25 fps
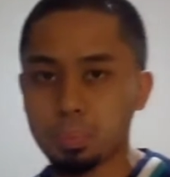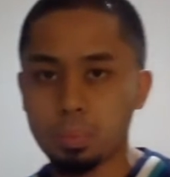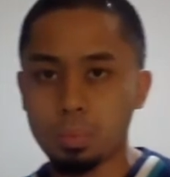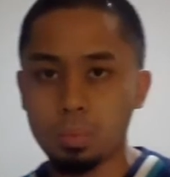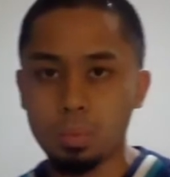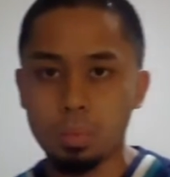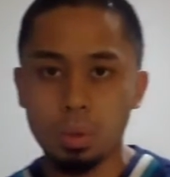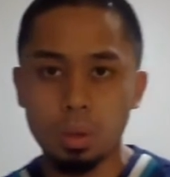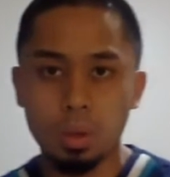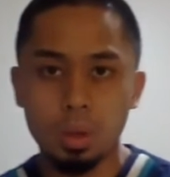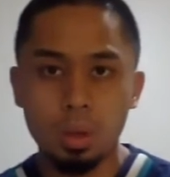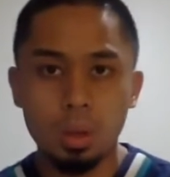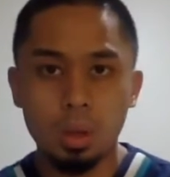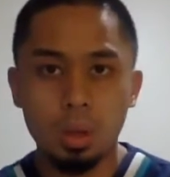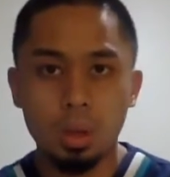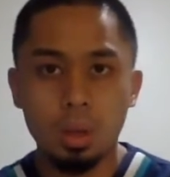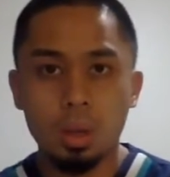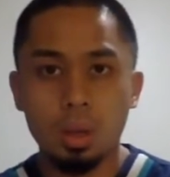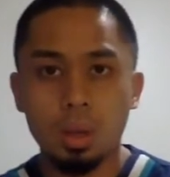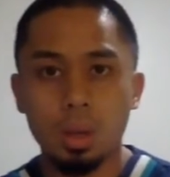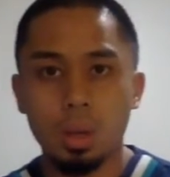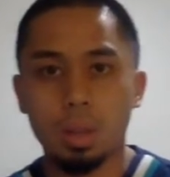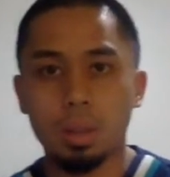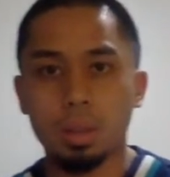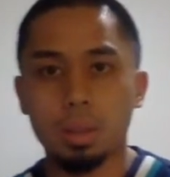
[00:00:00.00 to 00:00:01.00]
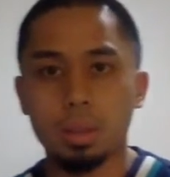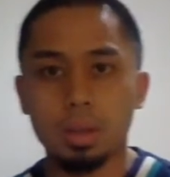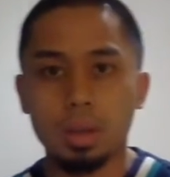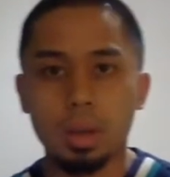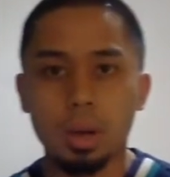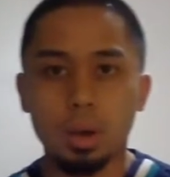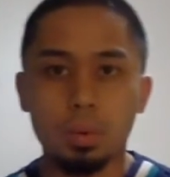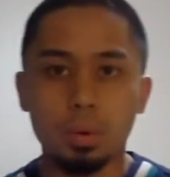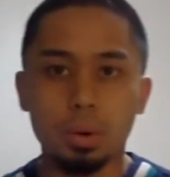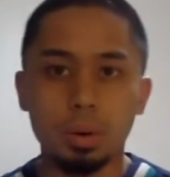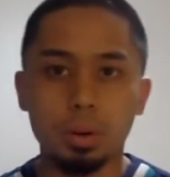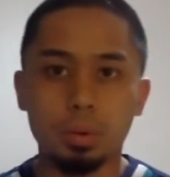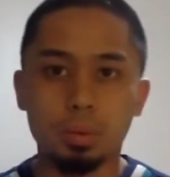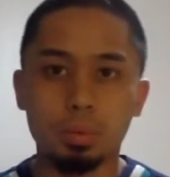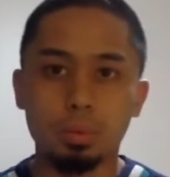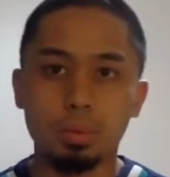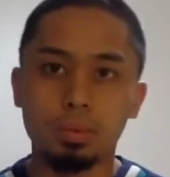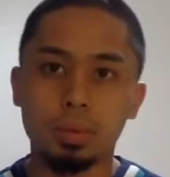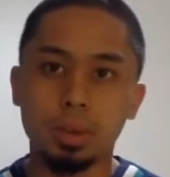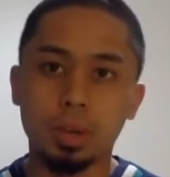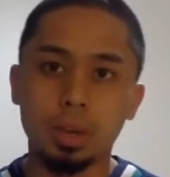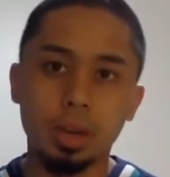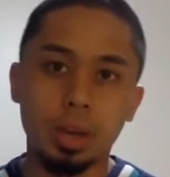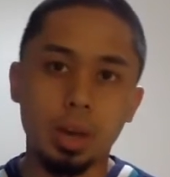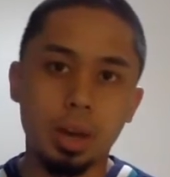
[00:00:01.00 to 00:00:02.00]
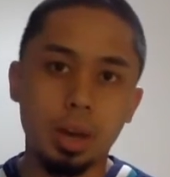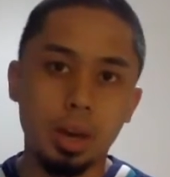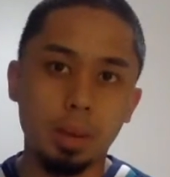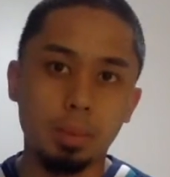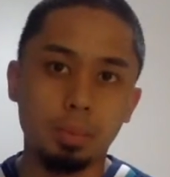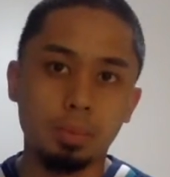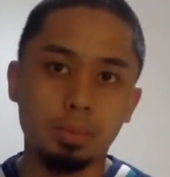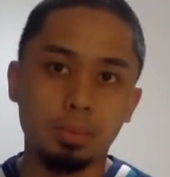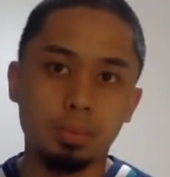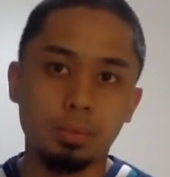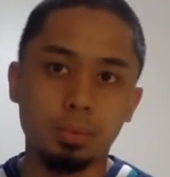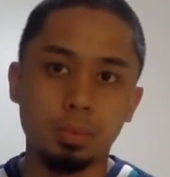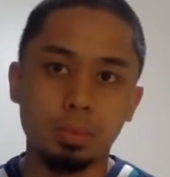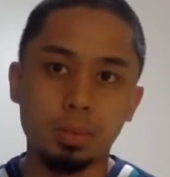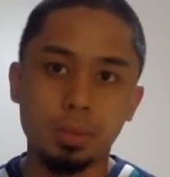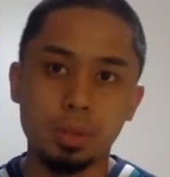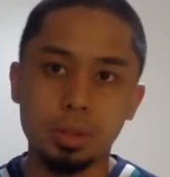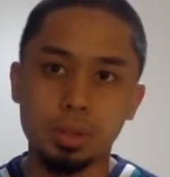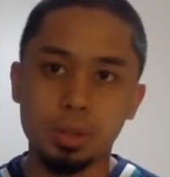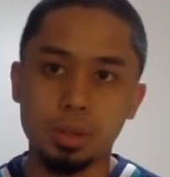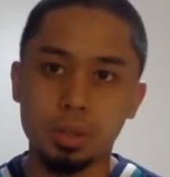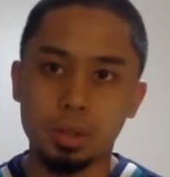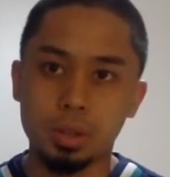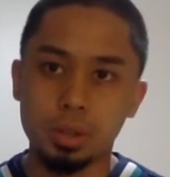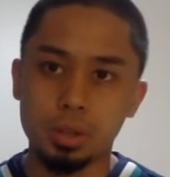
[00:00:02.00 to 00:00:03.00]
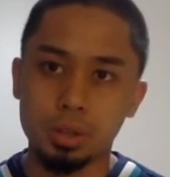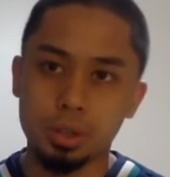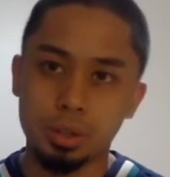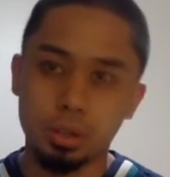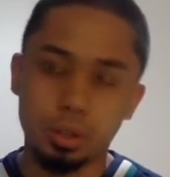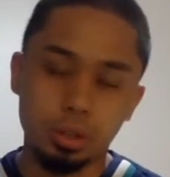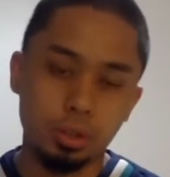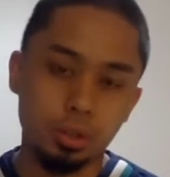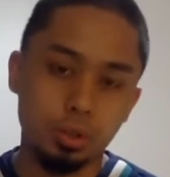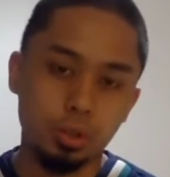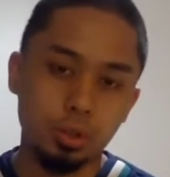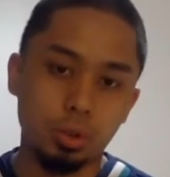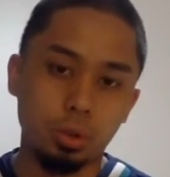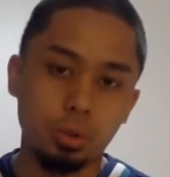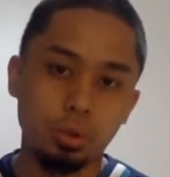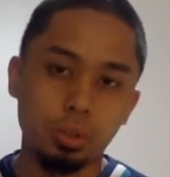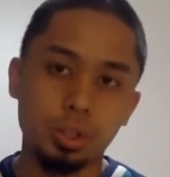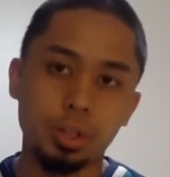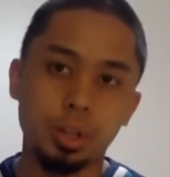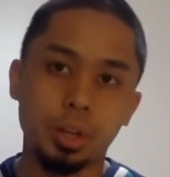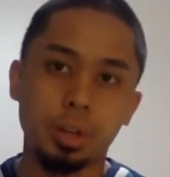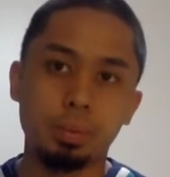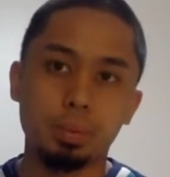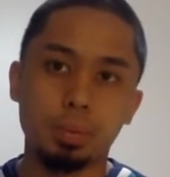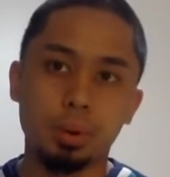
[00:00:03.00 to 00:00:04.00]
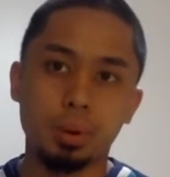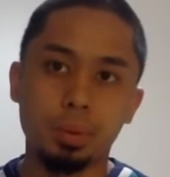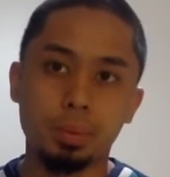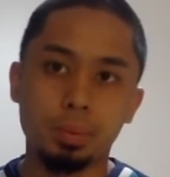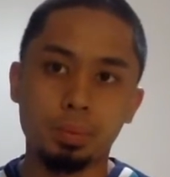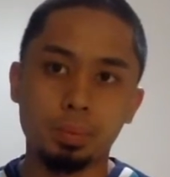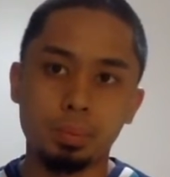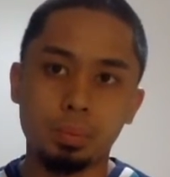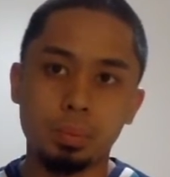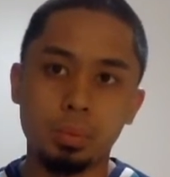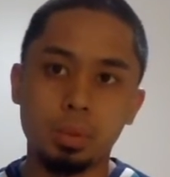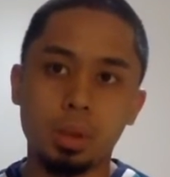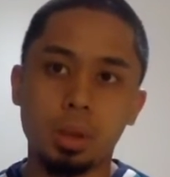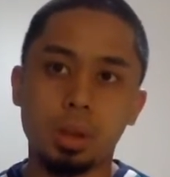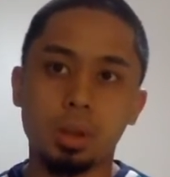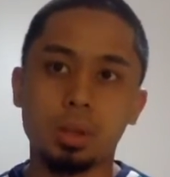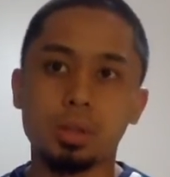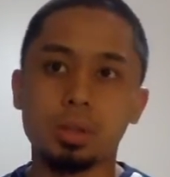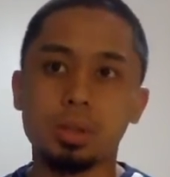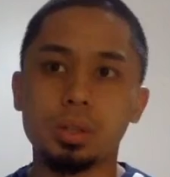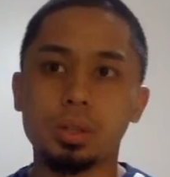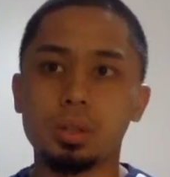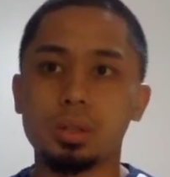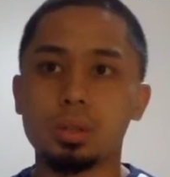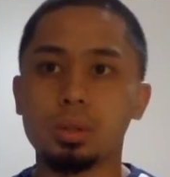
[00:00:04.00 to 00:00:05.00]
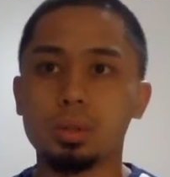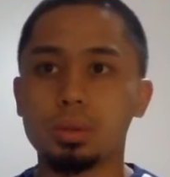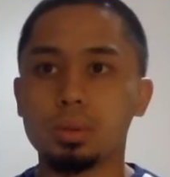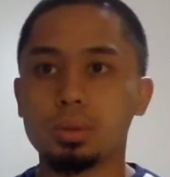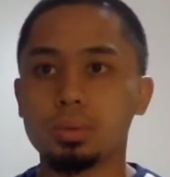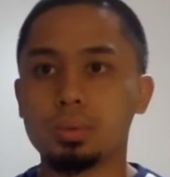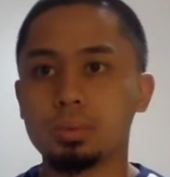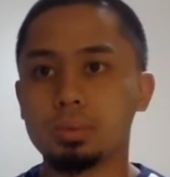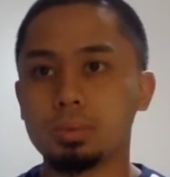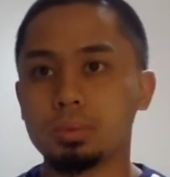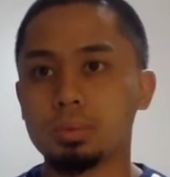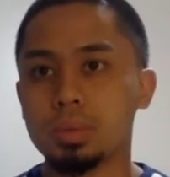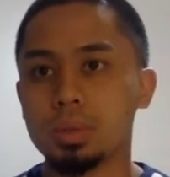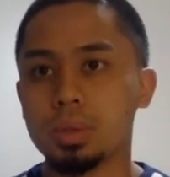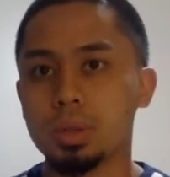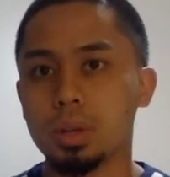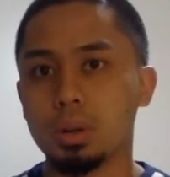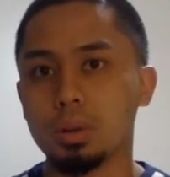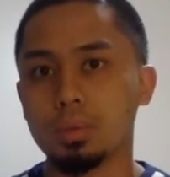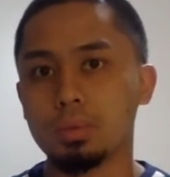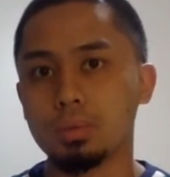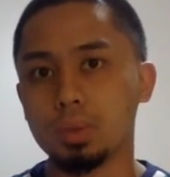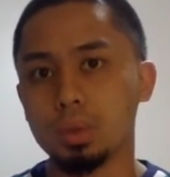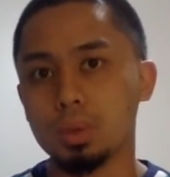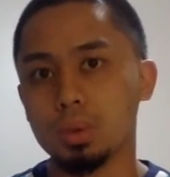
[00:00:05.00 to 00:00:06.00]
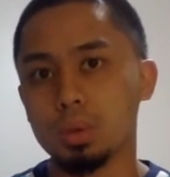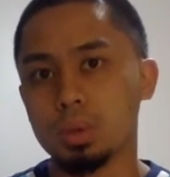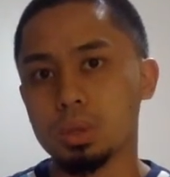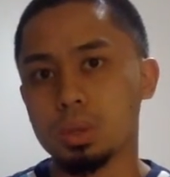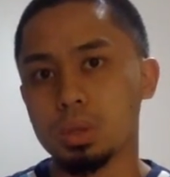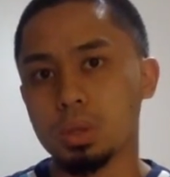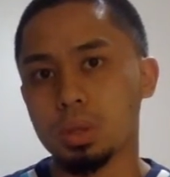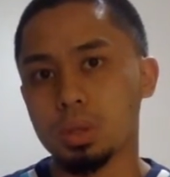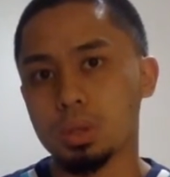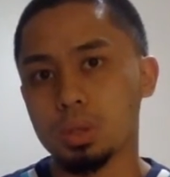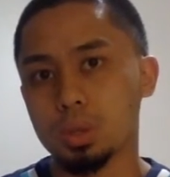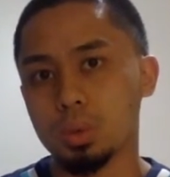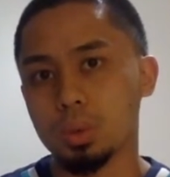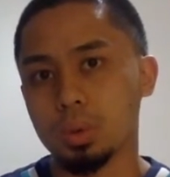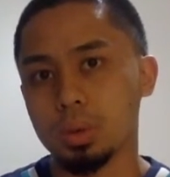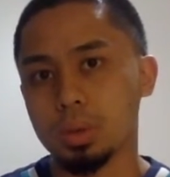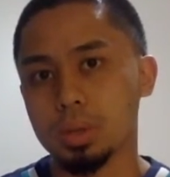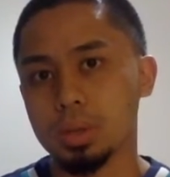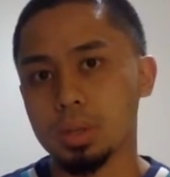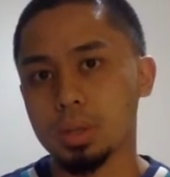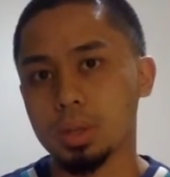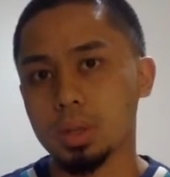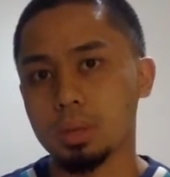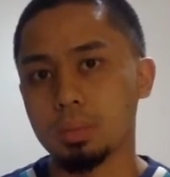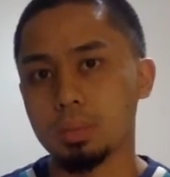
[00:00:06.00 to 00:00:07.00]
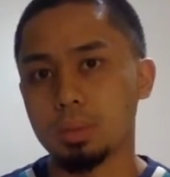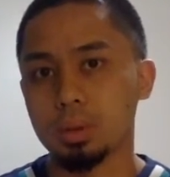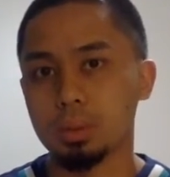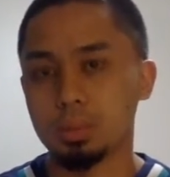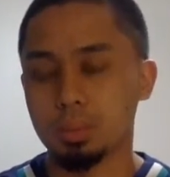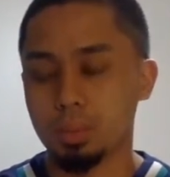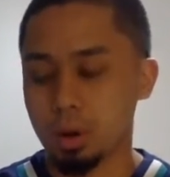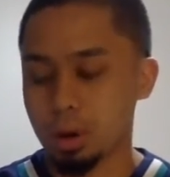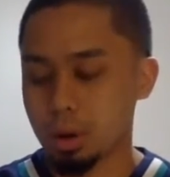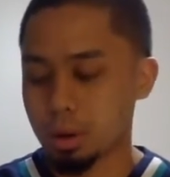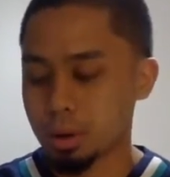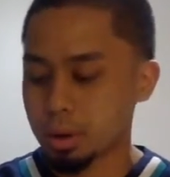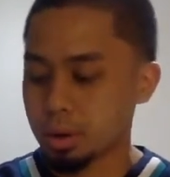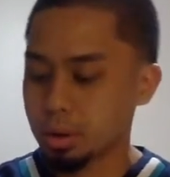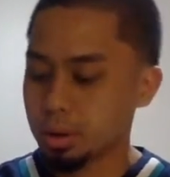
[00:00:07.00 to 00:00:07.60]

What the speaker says: And then now we're going to remove the cap from the suction control chamber and instill sterile fluid to the 20 centimeter mark,